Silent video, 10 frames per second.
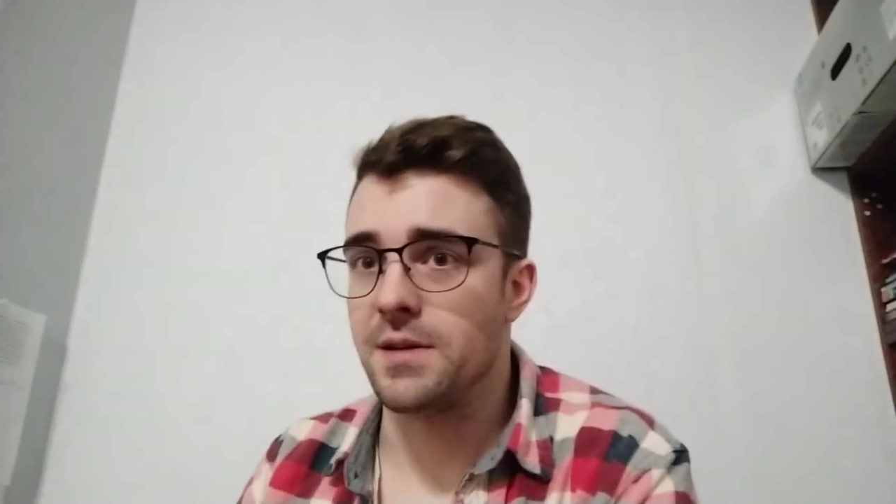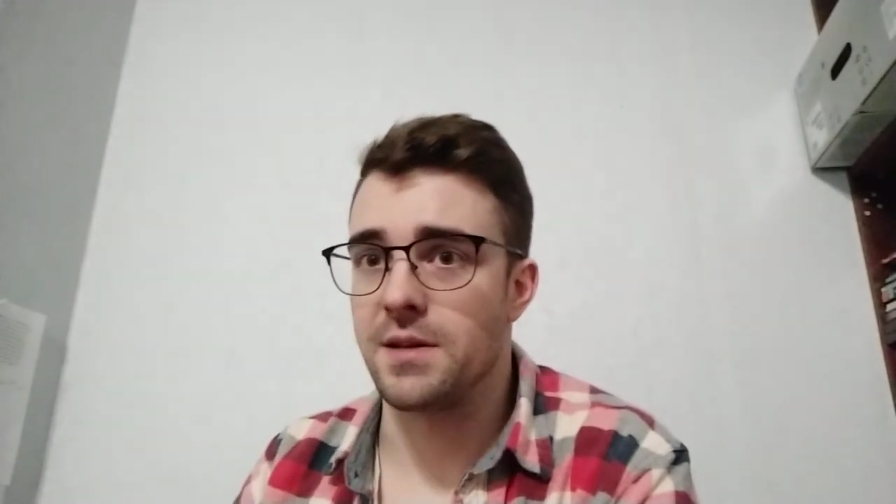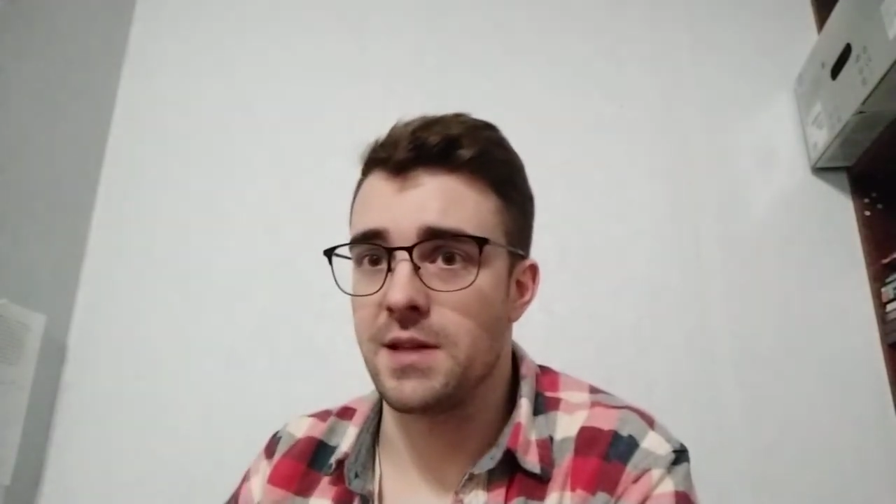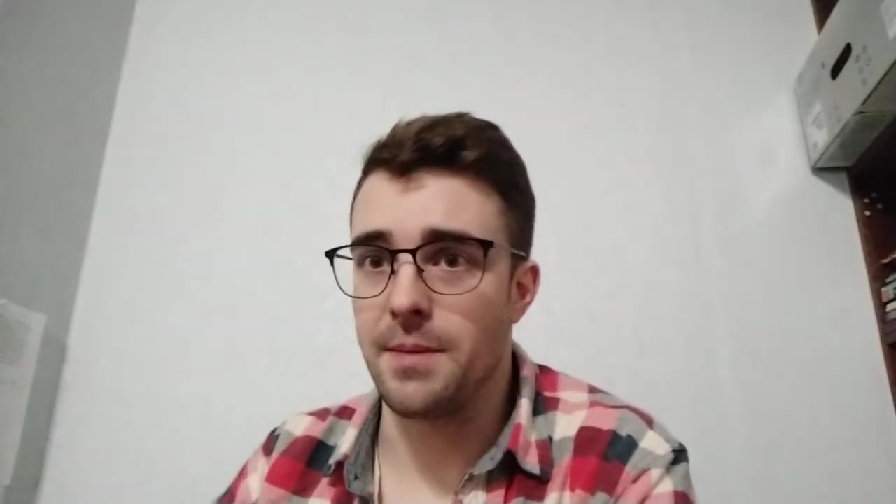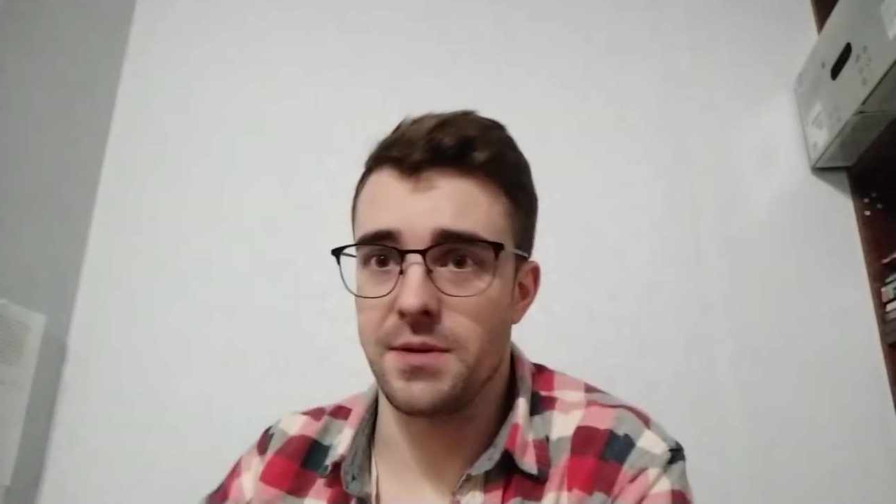
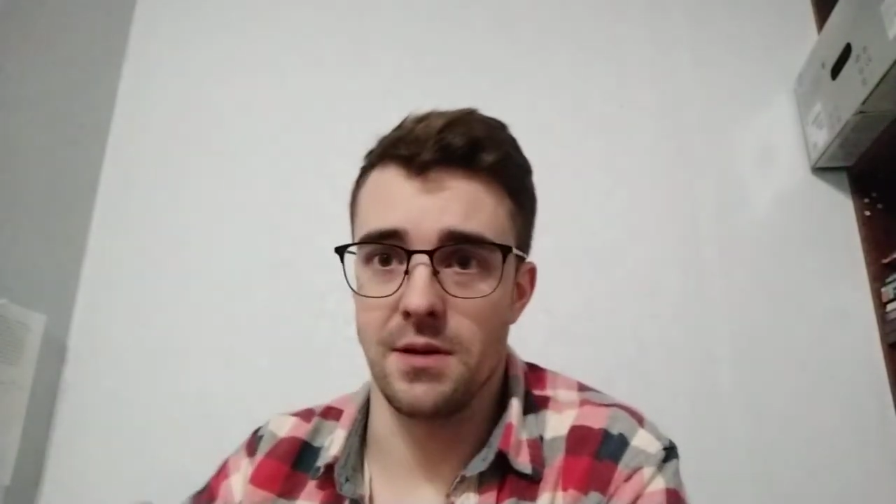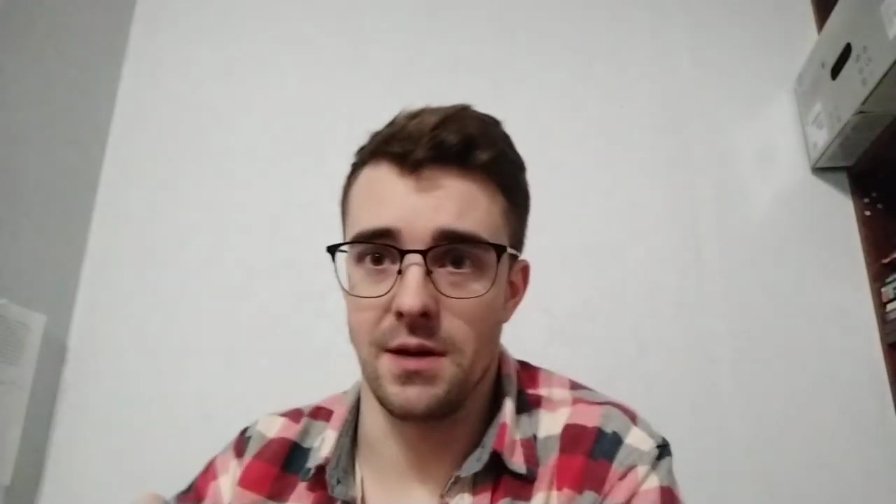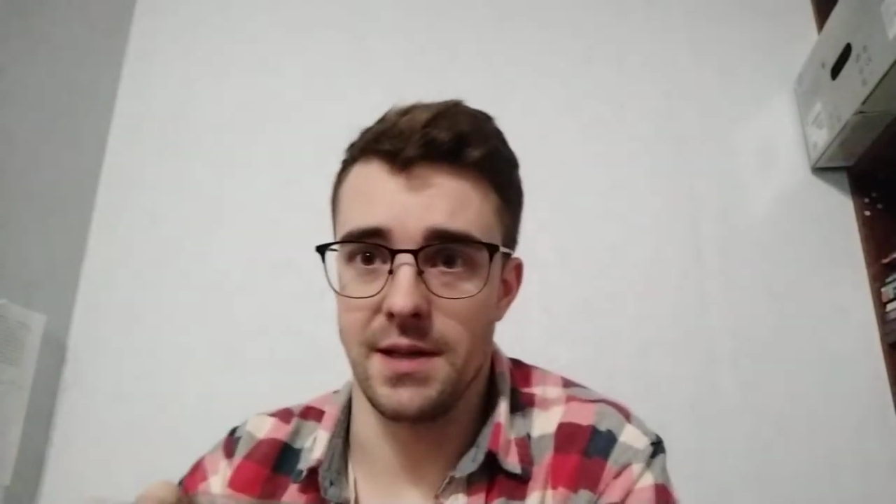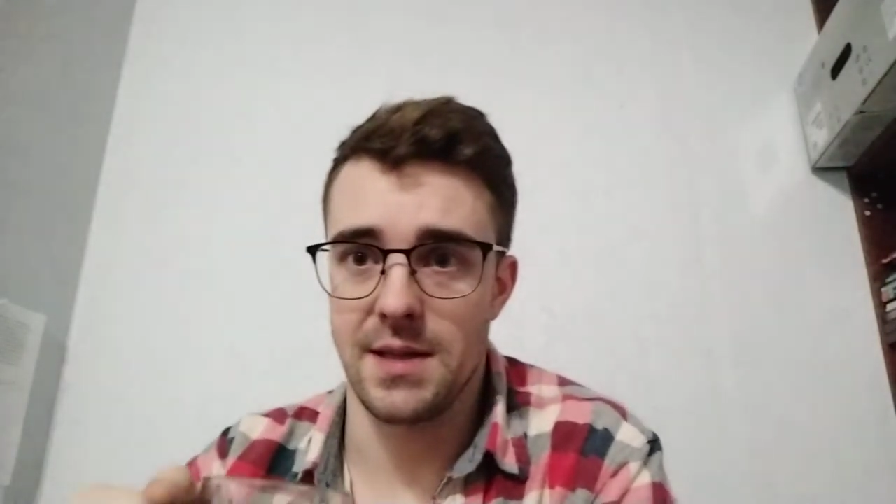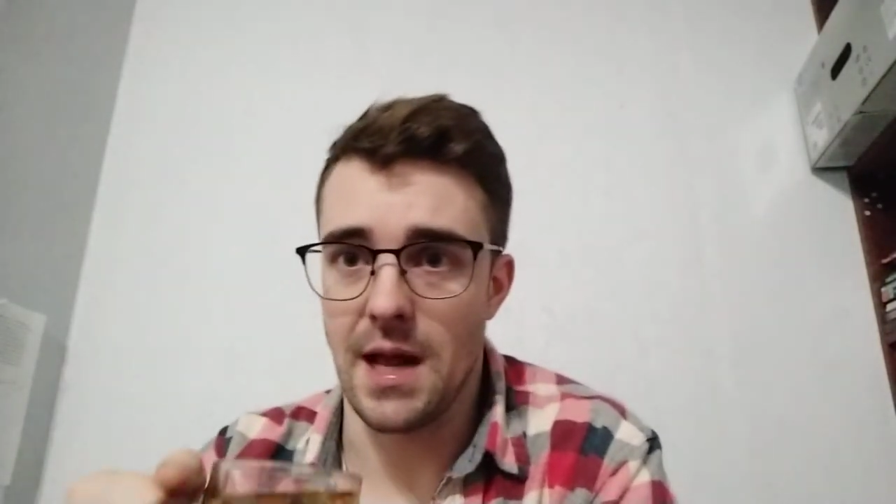
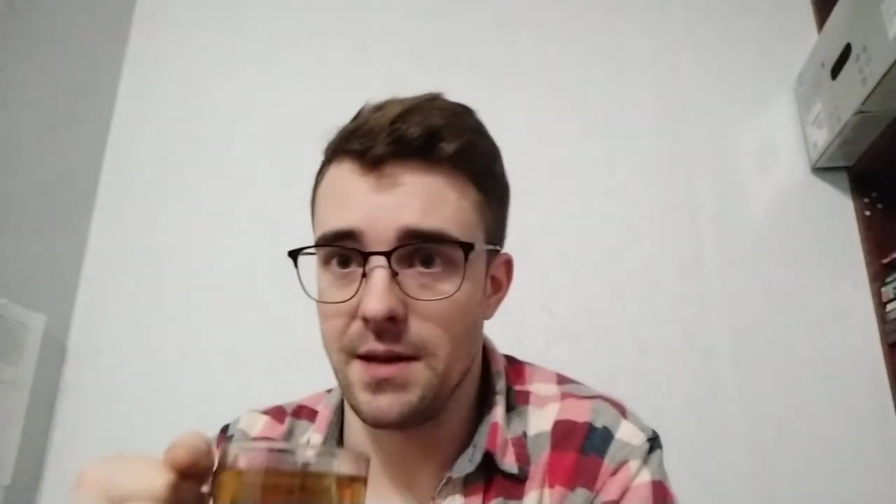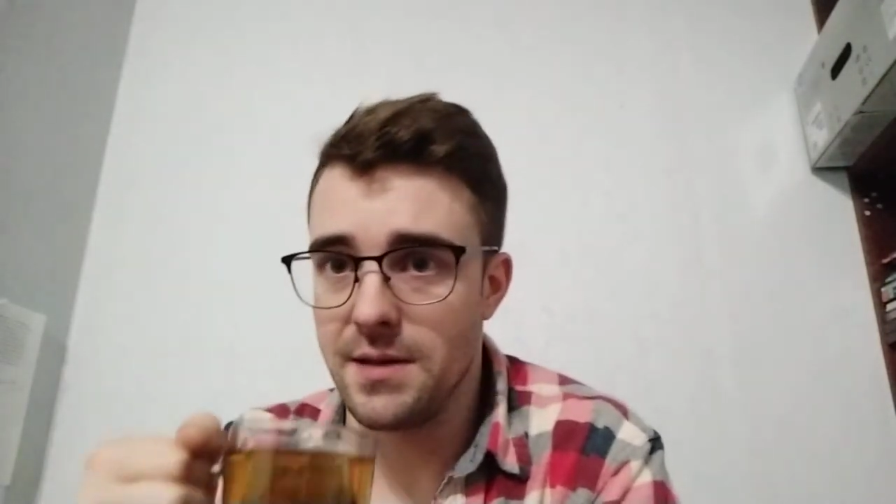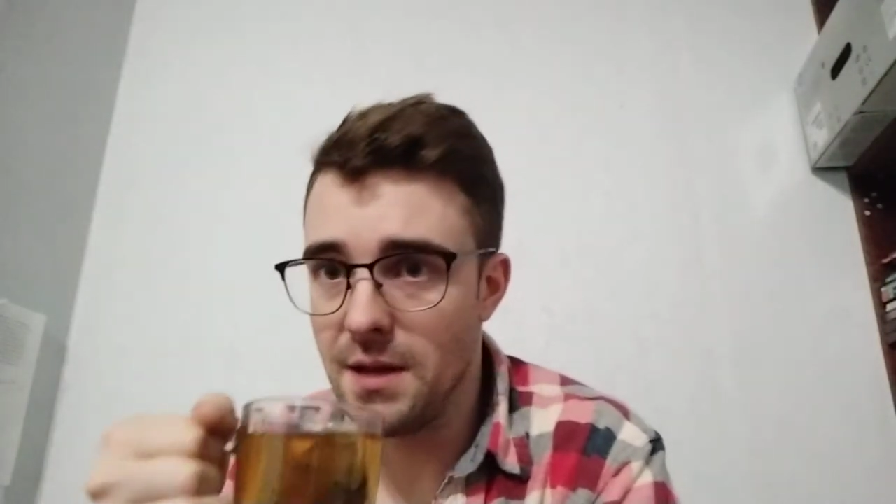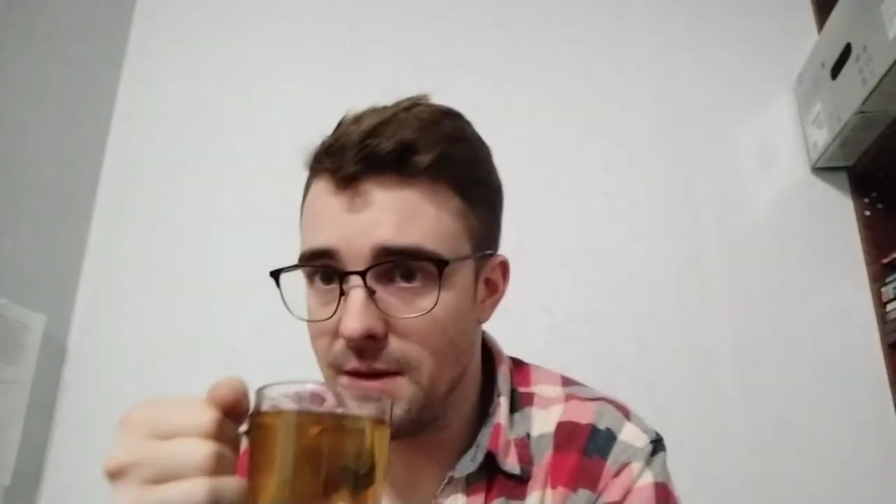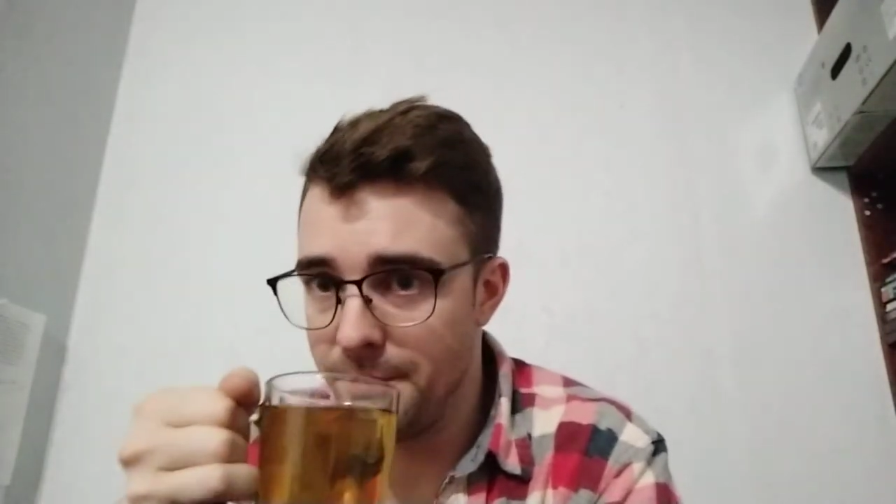exceptionally
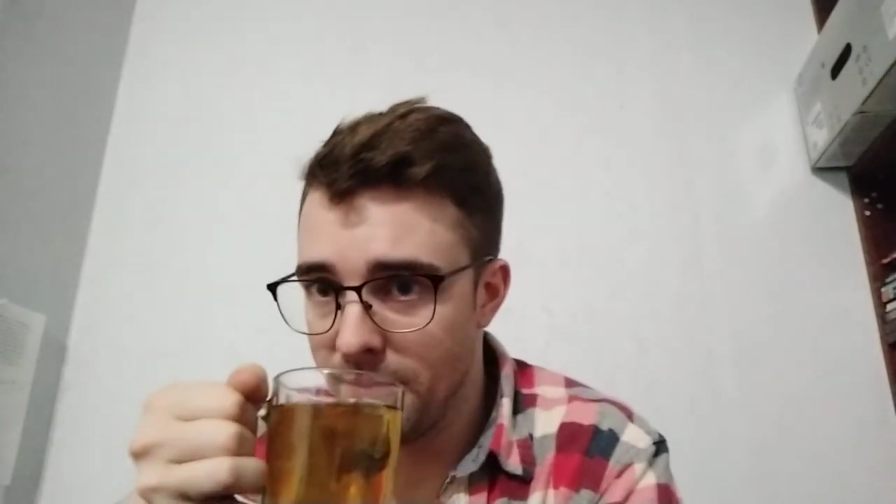talented.